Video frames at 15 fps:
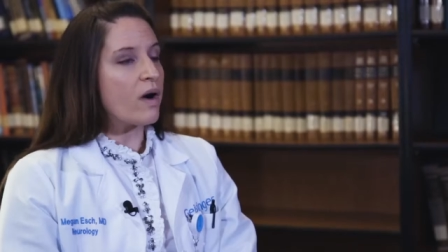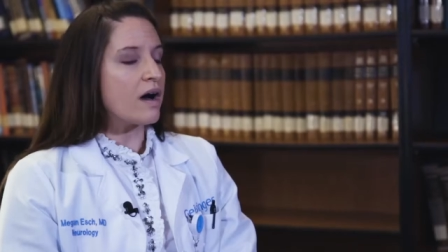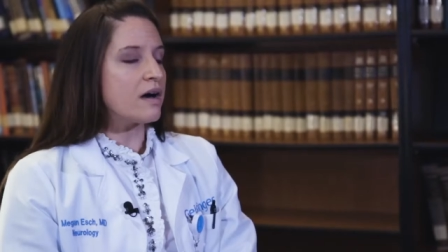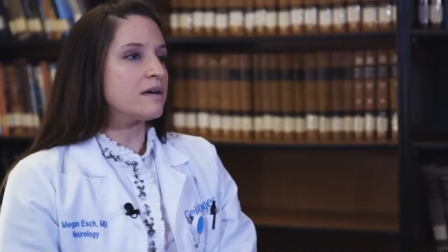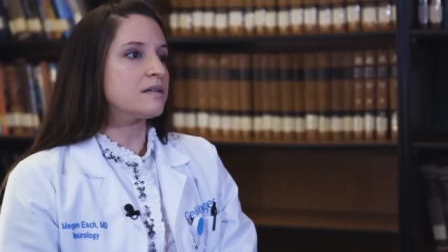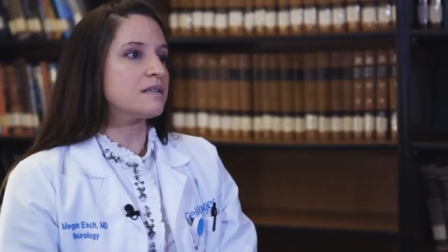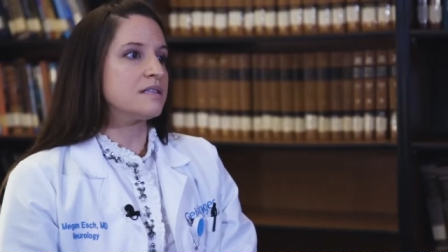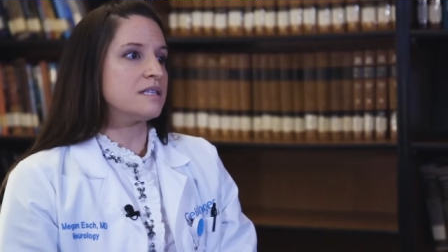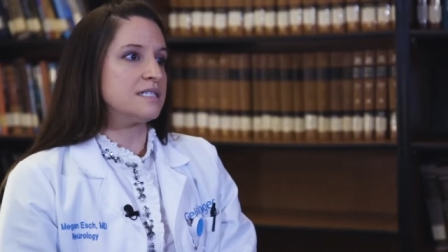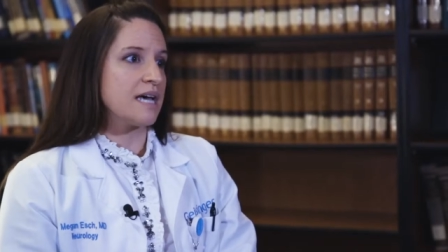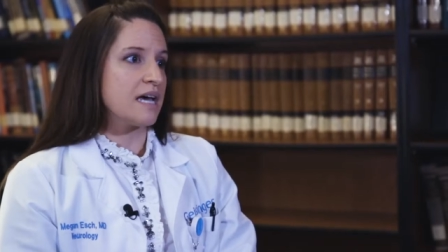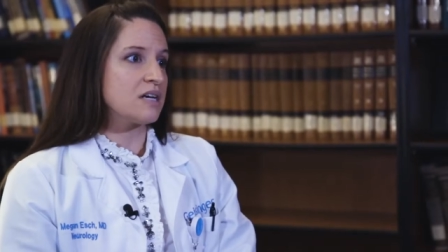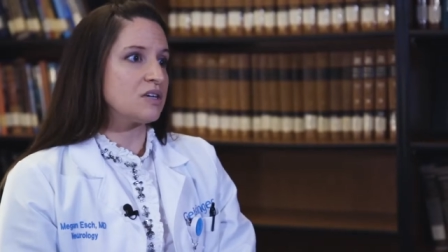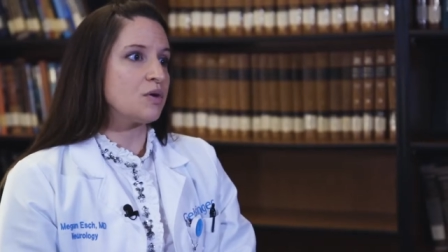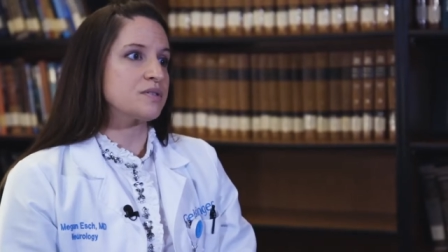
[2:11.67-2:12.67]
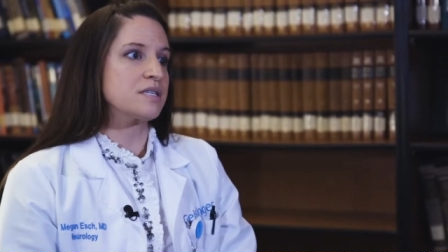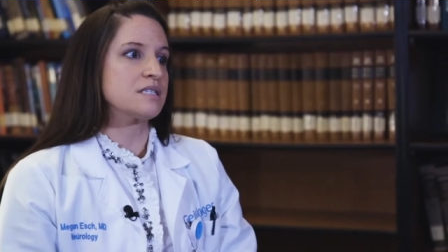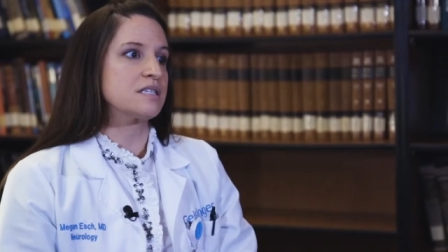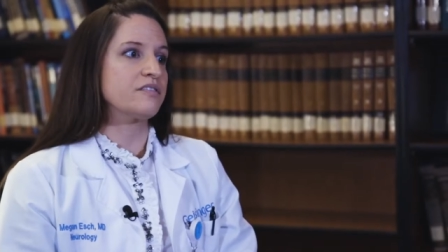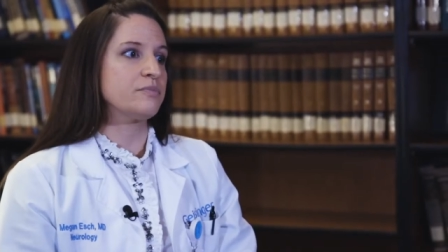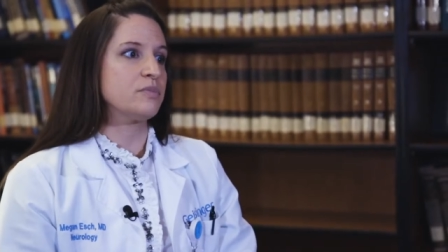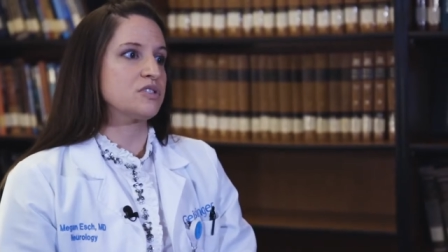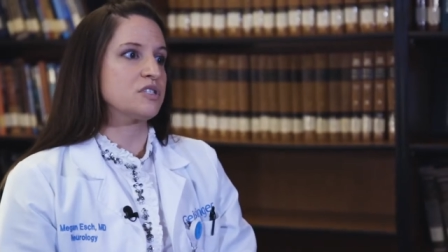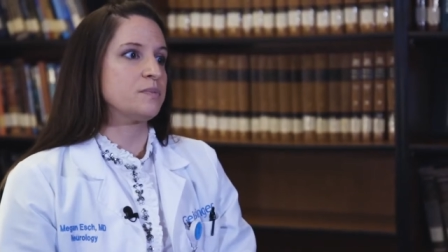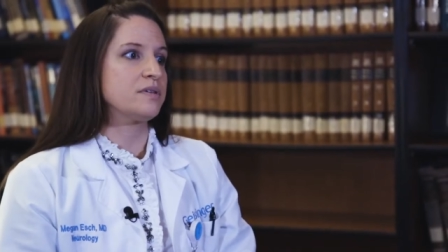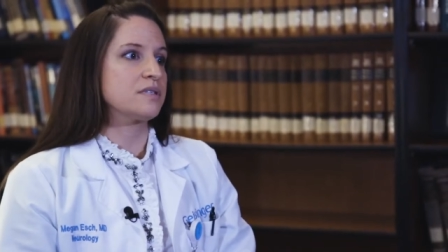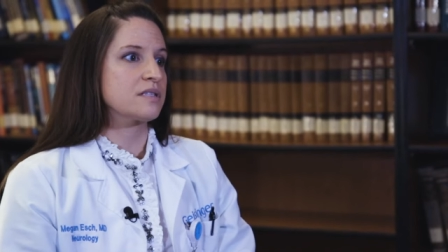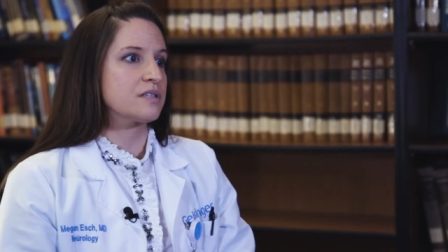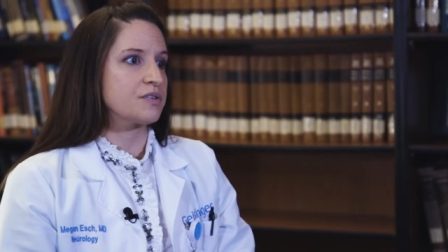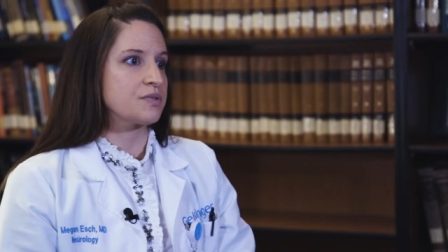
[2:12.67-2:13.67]
While the diagnosis of multiple
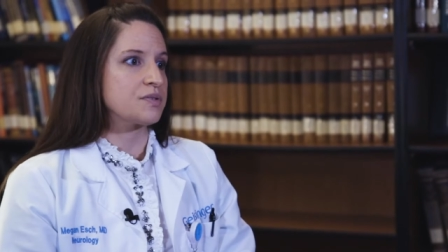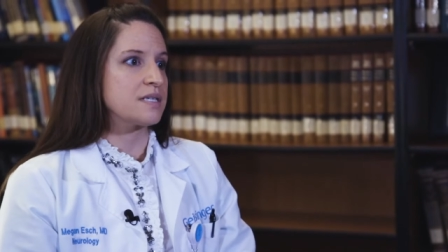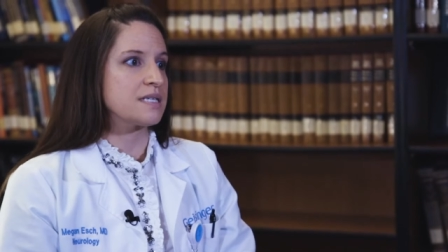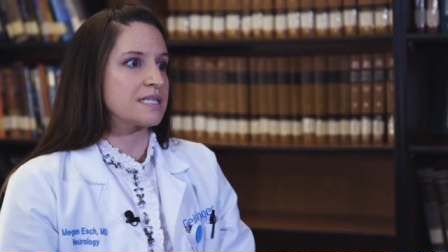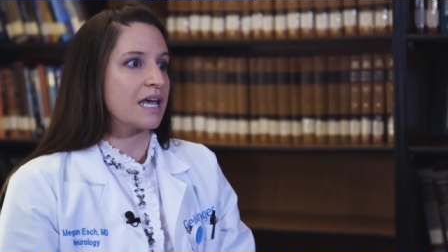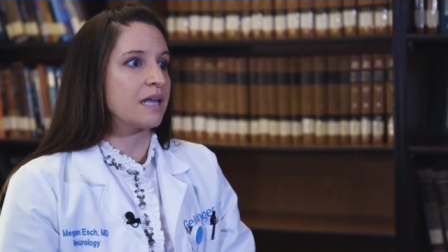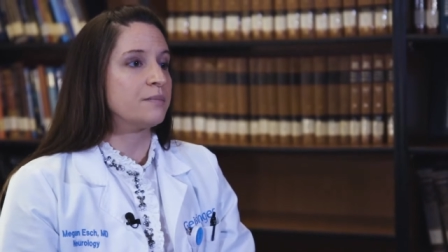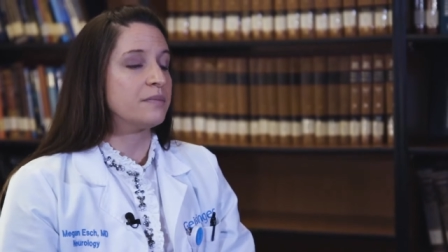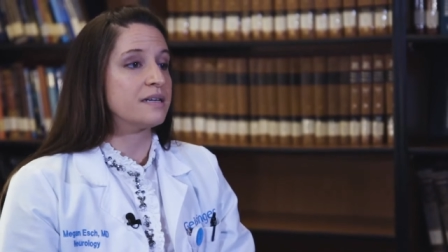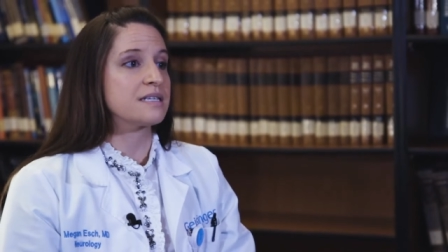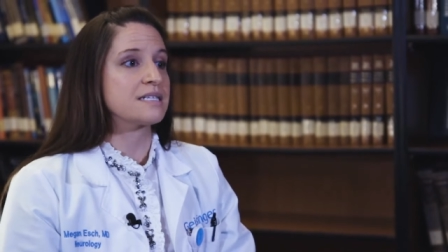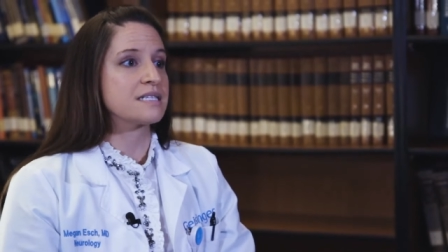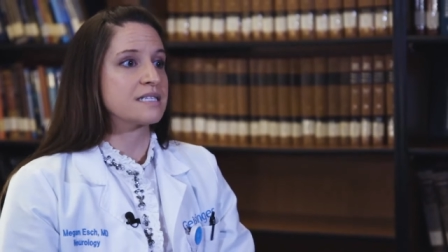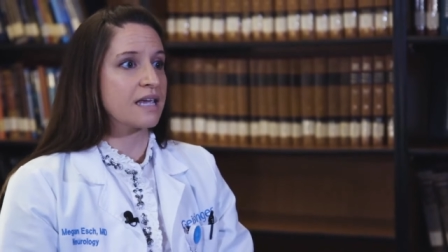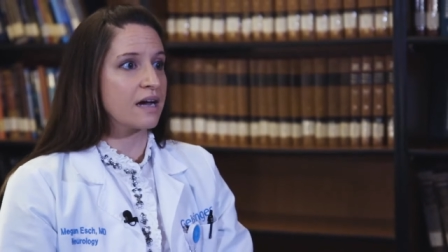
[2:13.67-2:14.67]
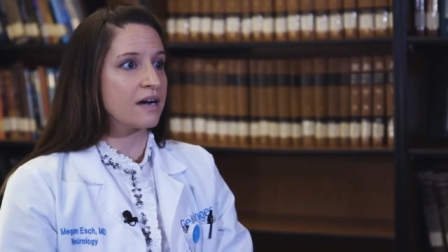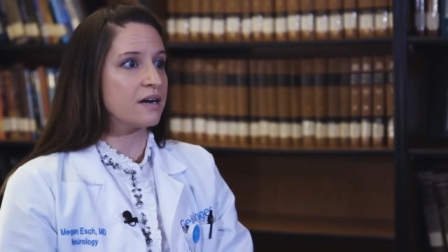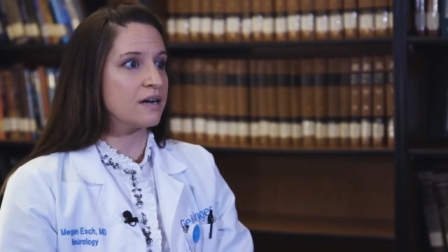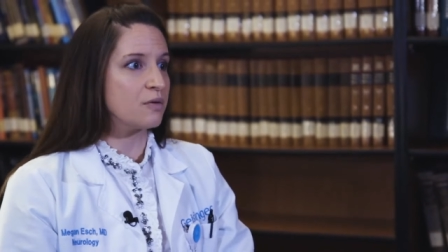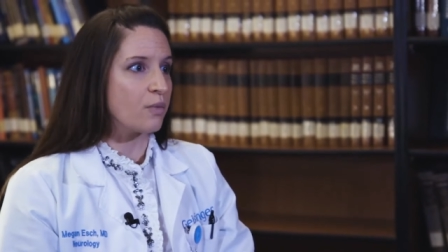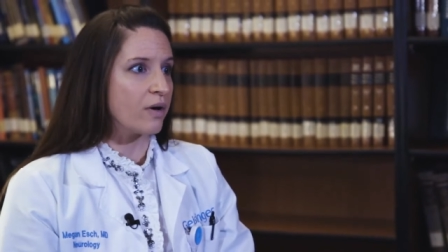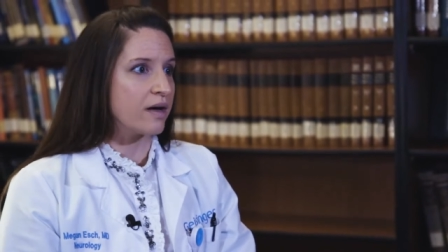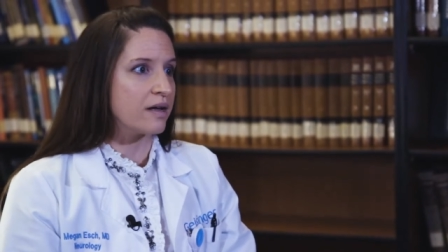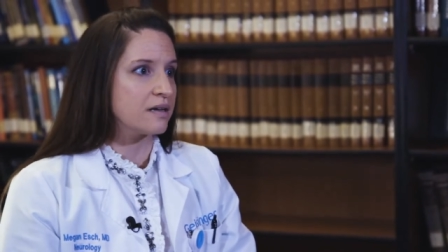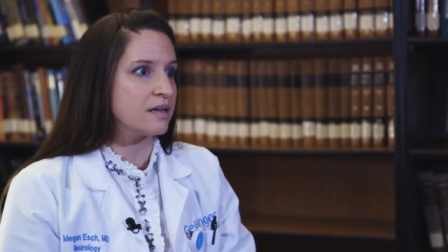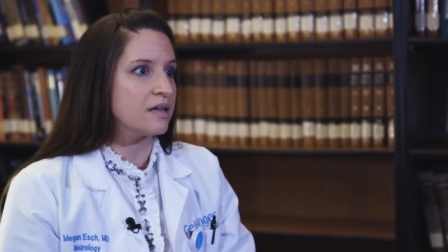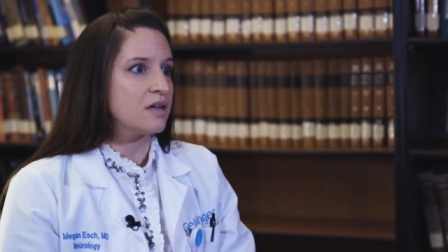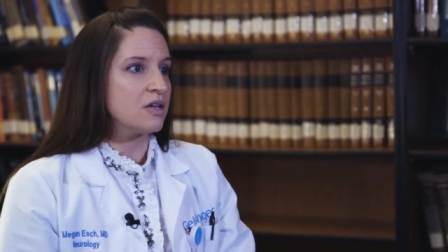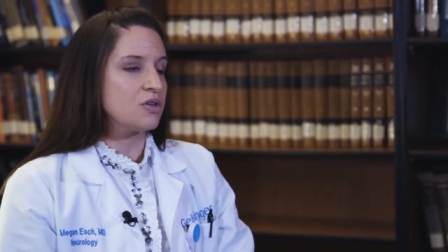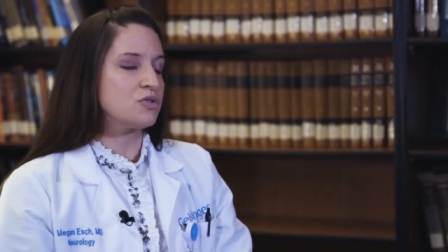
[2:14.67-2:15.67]
sclerosis can be a scary one,
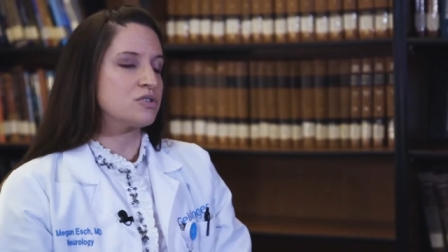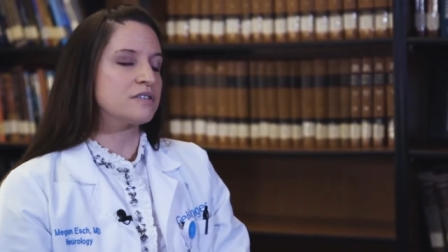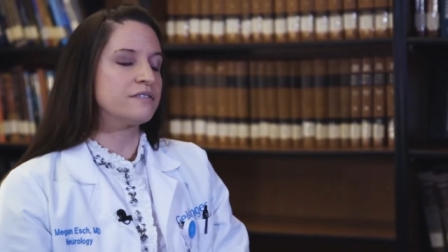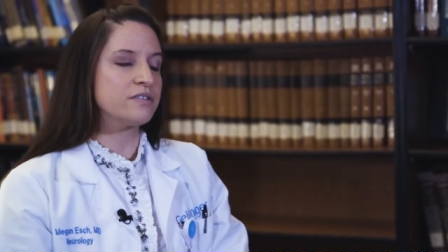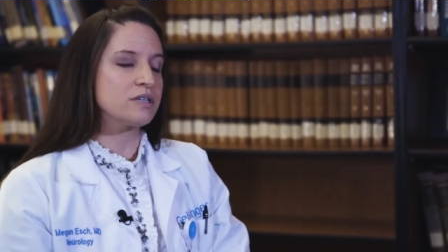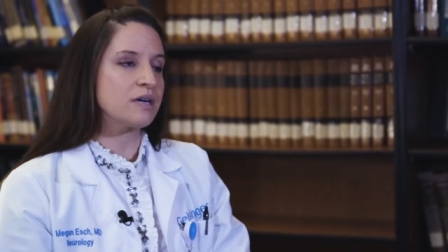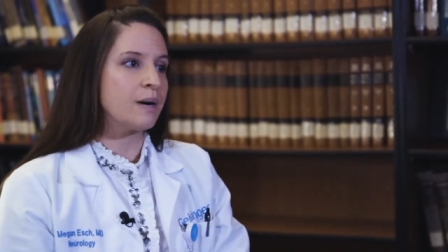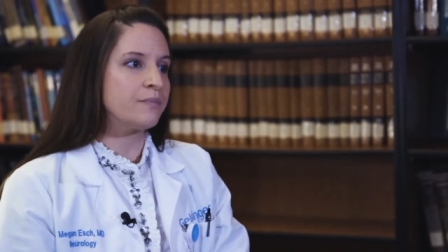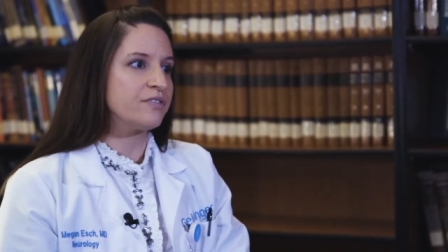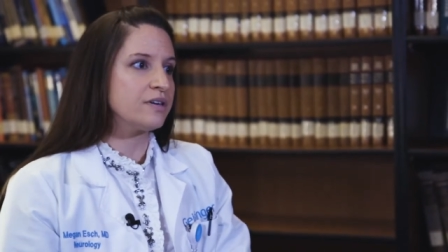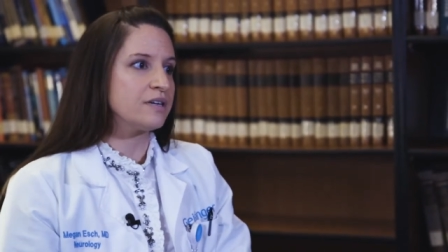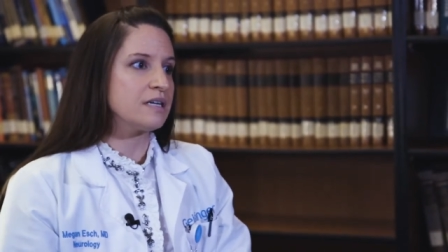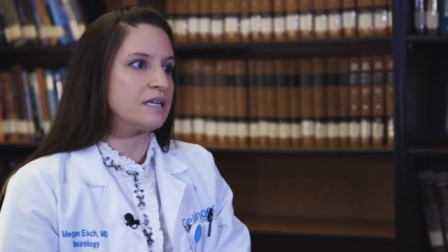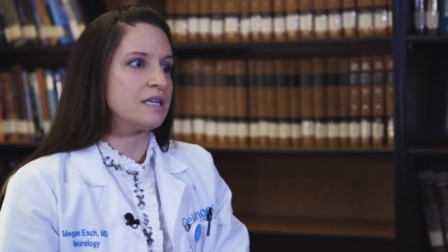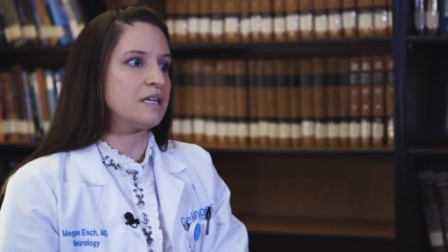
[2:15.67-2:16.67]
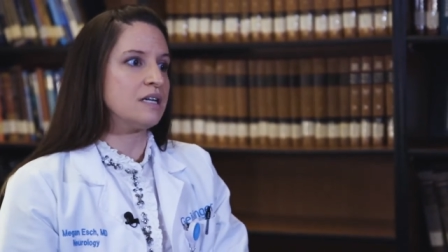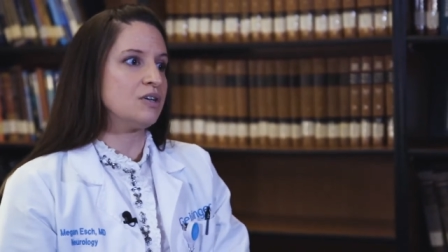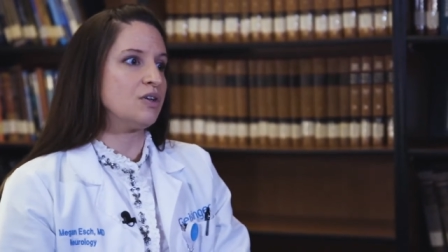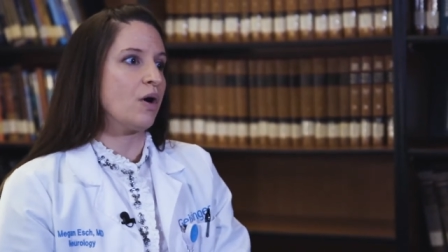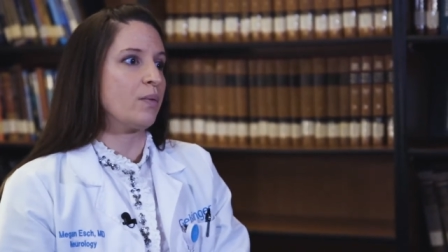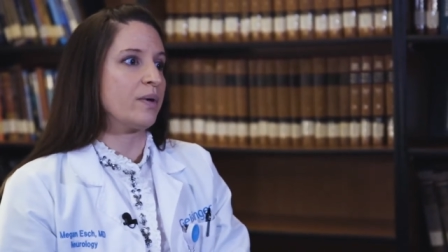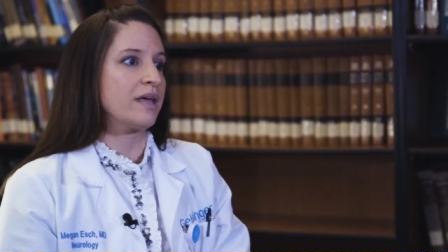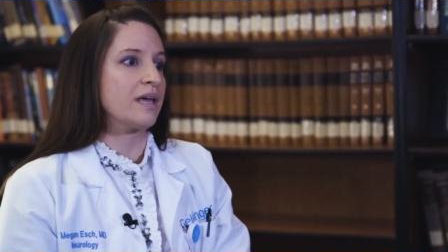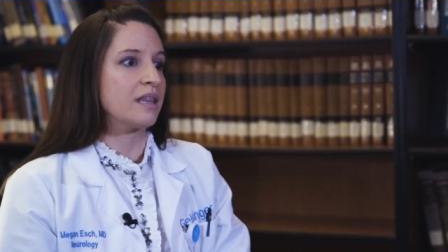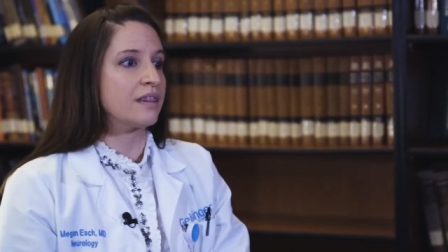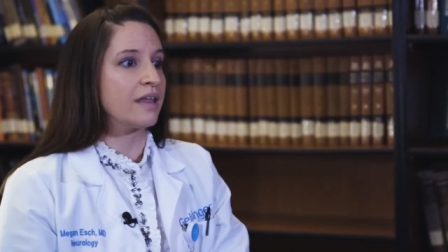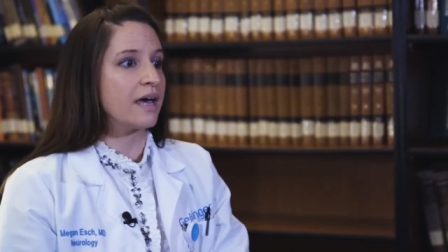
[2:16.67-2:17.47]
you should feel comforted in knowing